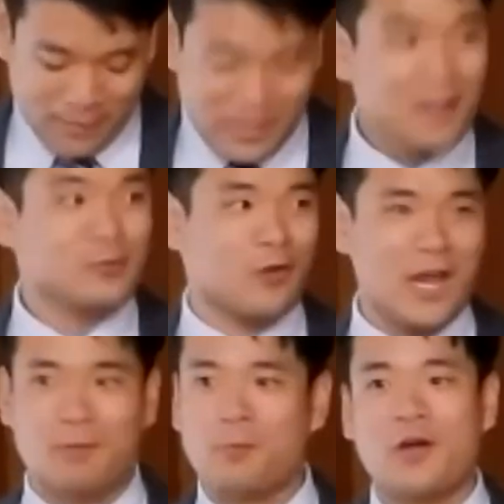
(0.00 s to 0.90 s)
that is great,
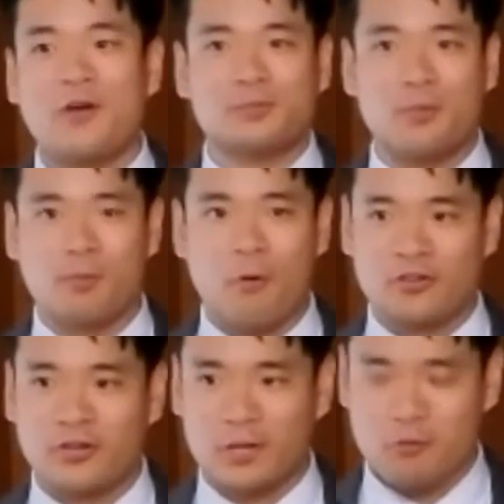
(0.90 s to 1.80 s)
but we are
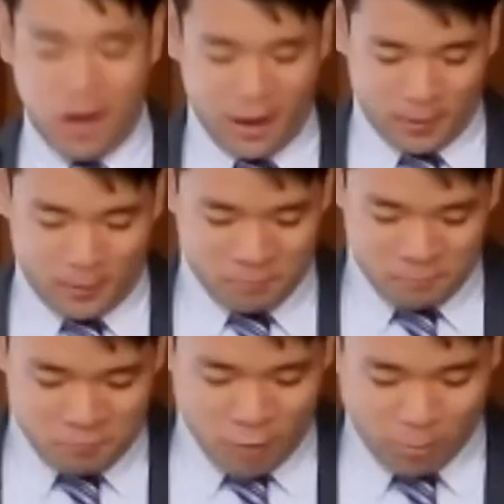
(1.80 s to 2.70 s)
disproportionately
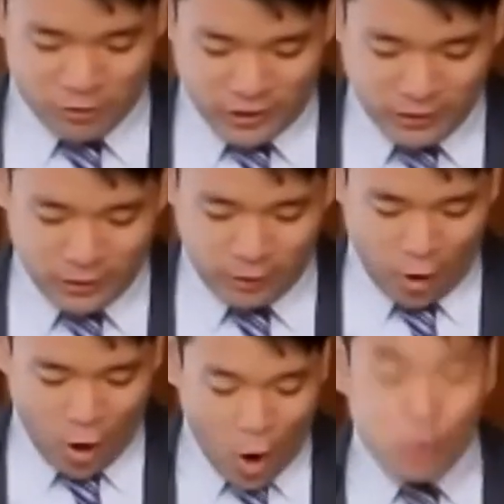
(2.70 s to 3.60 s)
represented there.
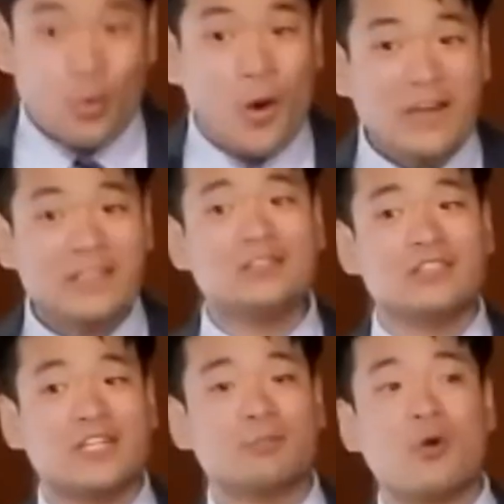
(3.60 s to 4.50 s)

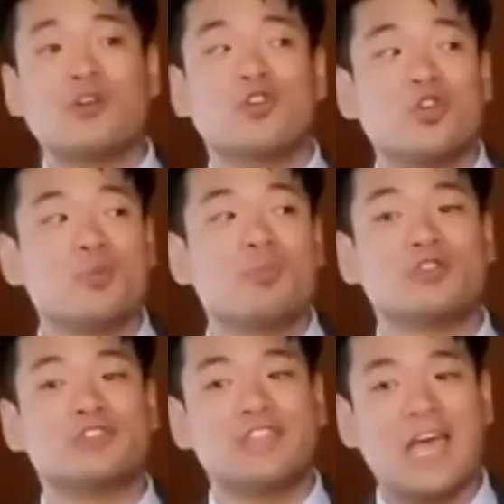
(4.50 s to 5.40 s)

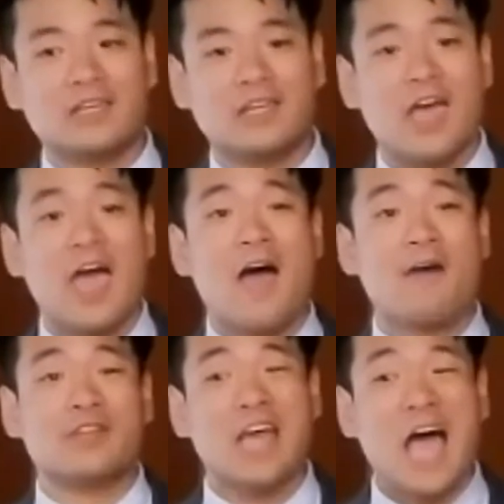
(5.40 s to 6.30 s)
26.2% of
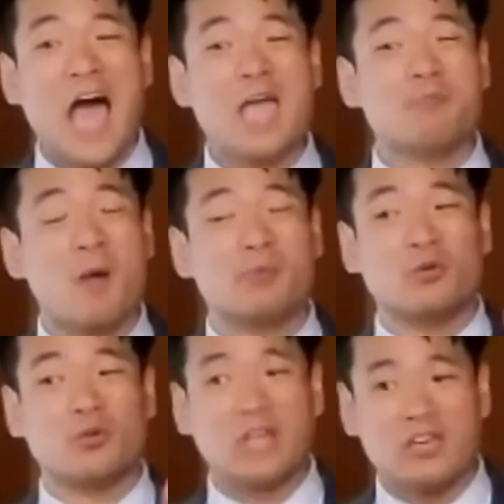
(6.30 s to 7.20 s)
the Thai
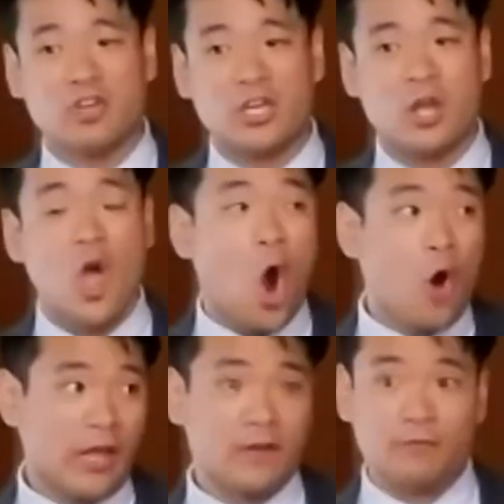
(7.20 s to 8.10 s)
population are
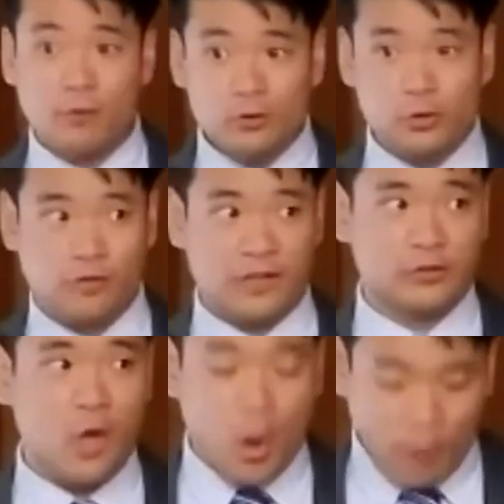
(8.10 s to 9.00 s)
in food service,
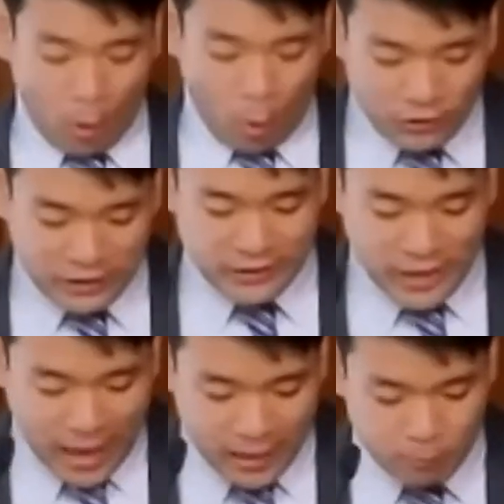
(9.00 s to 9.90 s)
while only
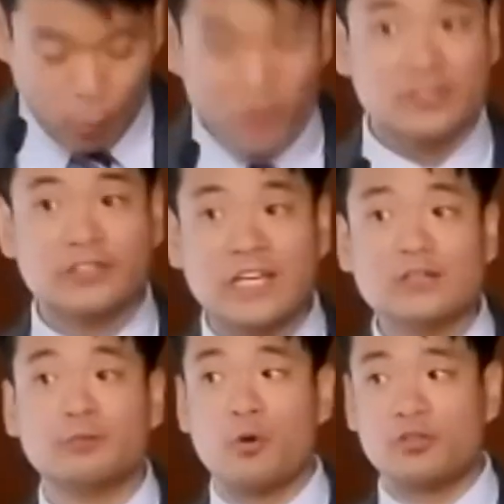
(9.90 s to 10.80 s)

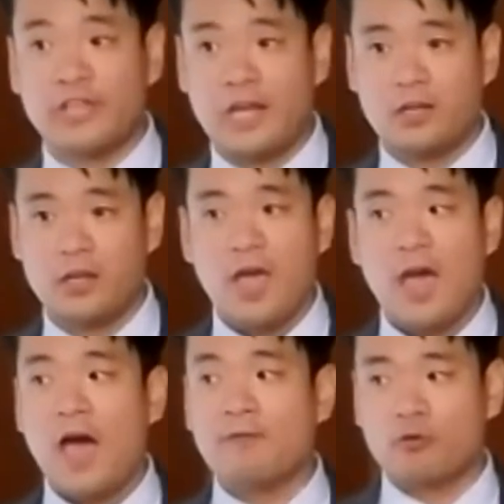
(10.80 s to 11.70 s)
10.6%
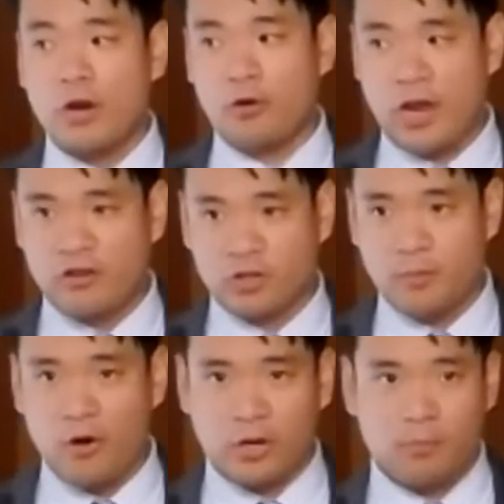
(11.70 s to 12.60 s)
of the greater Asian
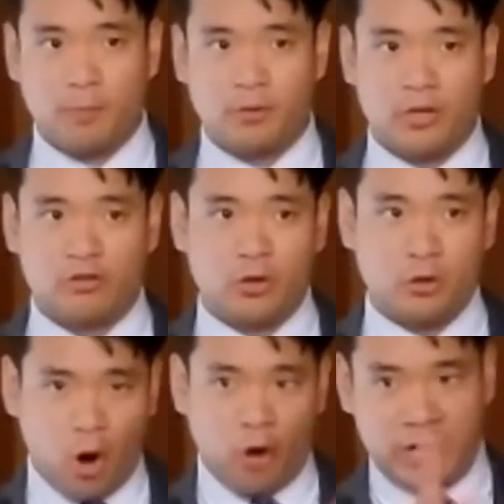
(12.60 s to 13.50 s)
American population
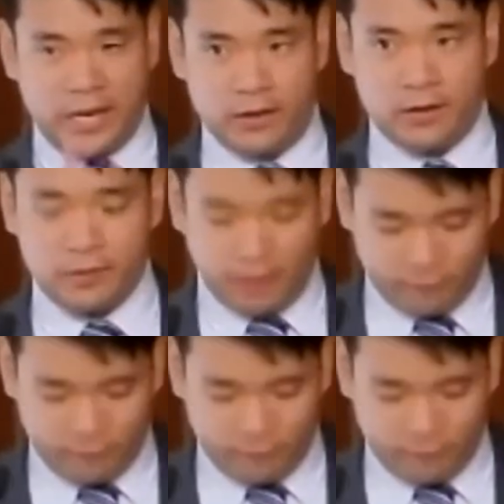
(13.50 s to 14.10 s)
are in that